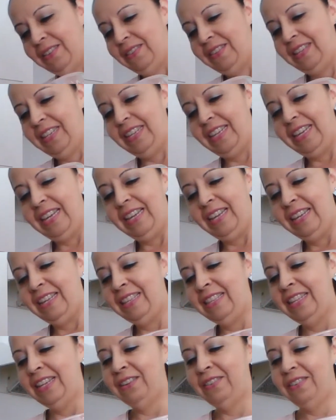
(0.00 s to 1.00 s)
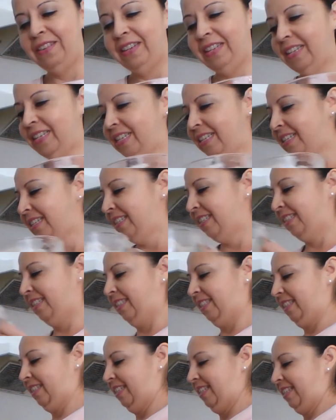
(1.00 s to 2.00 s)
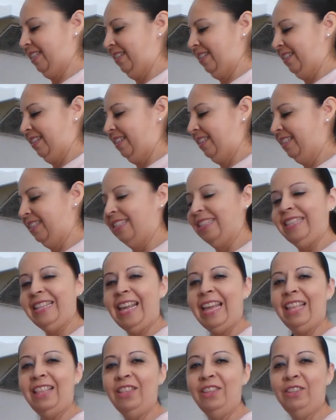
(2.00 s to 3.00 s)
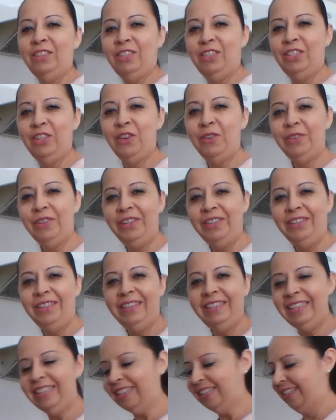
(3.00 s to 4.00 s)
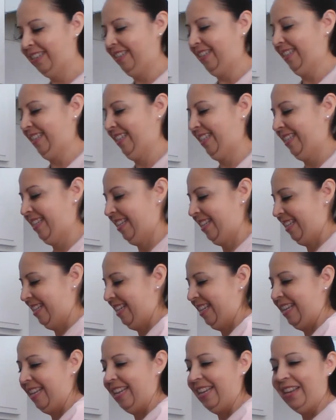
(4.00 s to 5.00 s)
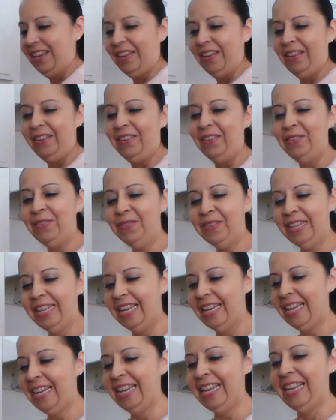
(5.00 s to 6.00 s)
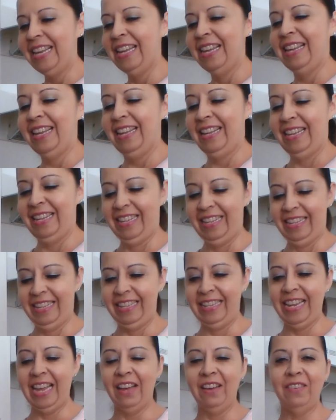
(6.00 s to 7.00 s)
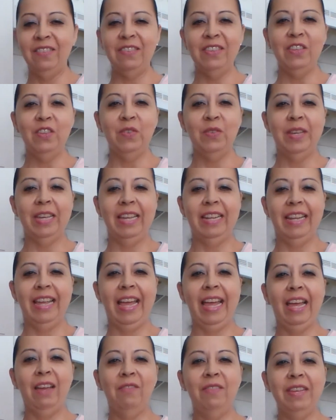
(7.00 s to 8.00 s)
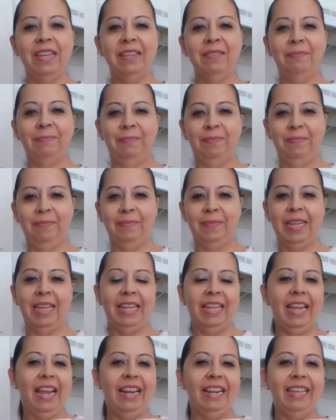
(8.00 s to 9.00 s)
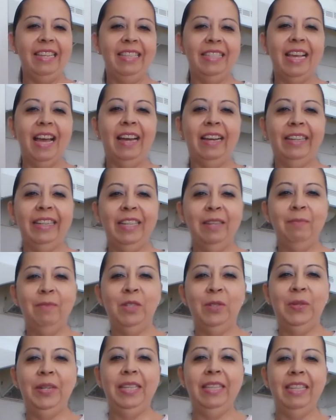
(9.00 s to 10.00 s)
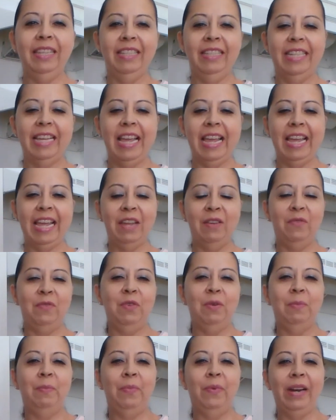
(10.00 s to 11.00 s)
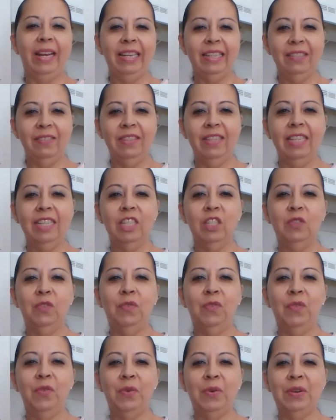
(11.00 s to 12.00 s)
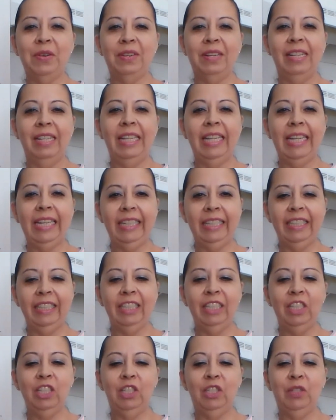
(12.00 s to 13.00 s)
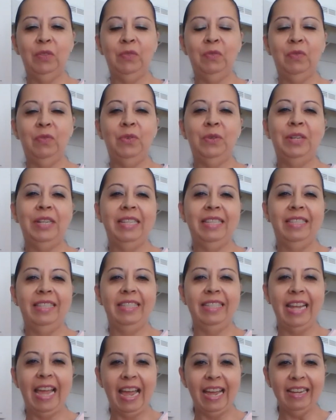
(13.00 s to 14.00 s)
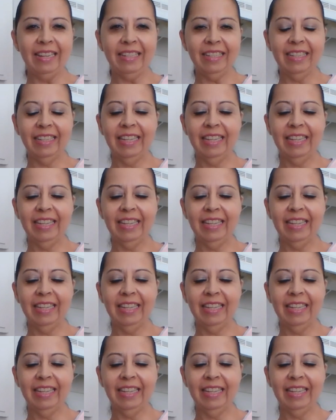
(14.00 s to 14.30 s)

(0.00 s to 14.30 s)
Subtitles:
Okay, there it is. Doesn't that look so good? Okay, now you can have it at any time during the day for breakfast, for lunch, or for a snack.